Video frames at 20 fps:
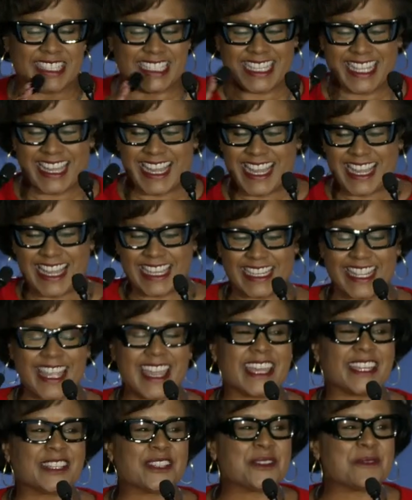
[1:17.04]
Gilad,
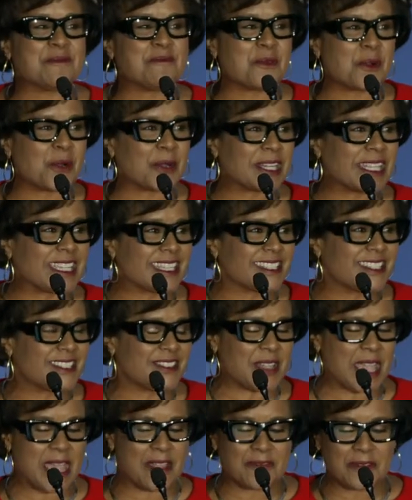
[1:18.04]
and good morning
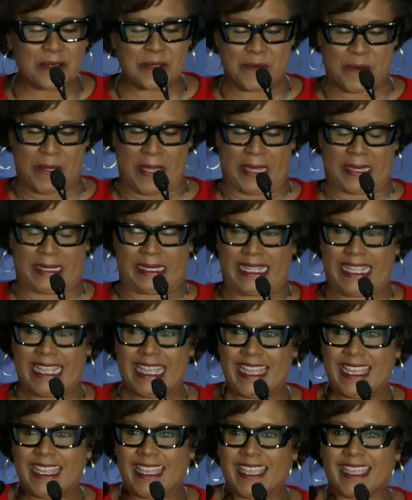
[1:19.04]
to everyone.
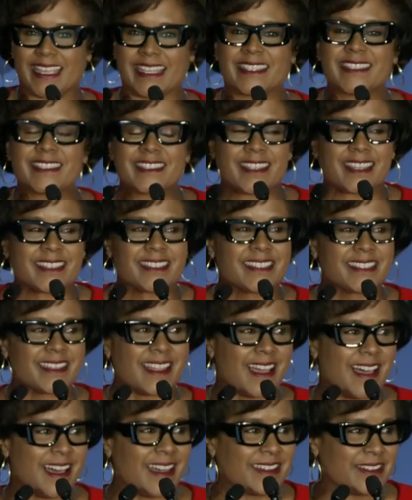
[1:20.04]
It's such an
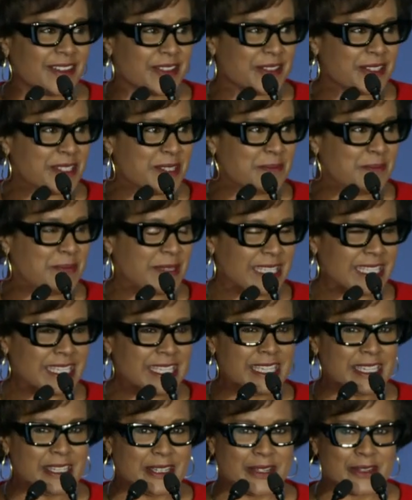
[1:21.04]
honor to be
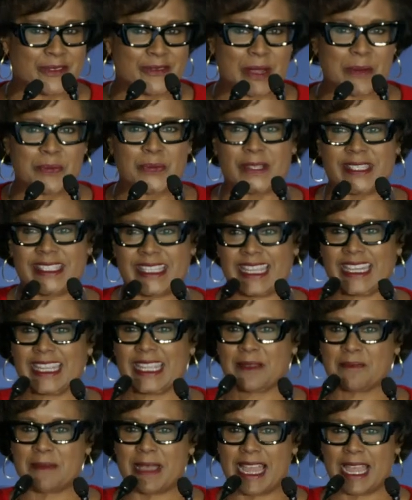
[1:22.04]
here
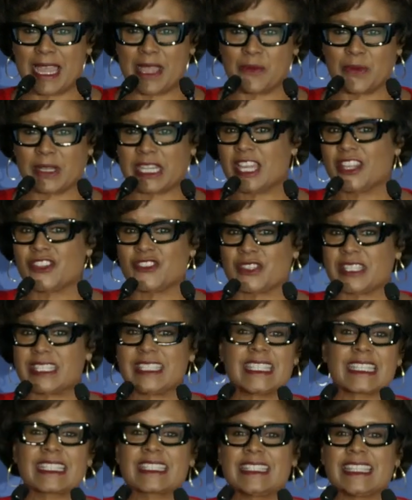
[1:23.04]
representing my
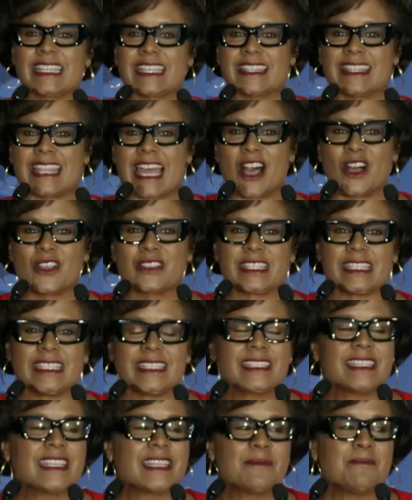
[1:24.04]

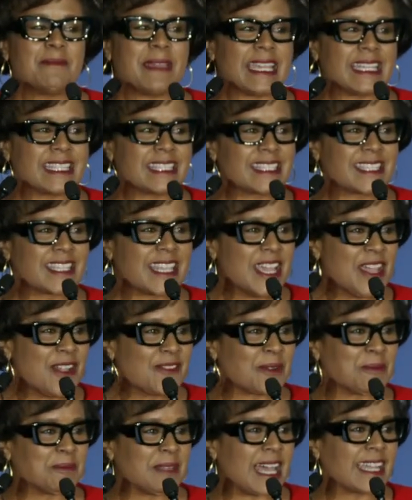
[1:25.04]
116,000 teammates
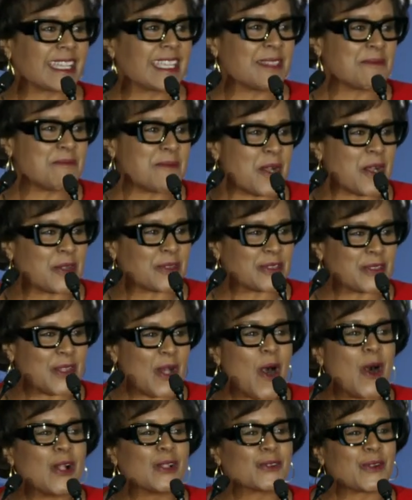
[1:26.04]
from Lockheed Martin
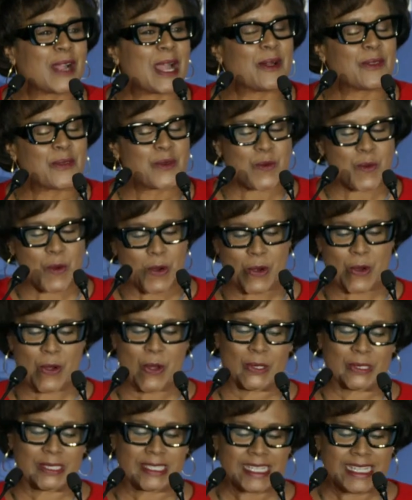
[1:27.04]
all around the
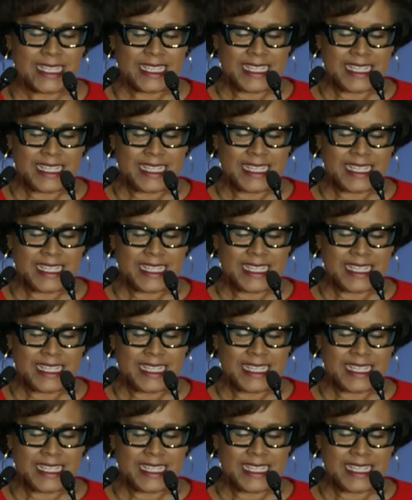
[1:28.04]
world.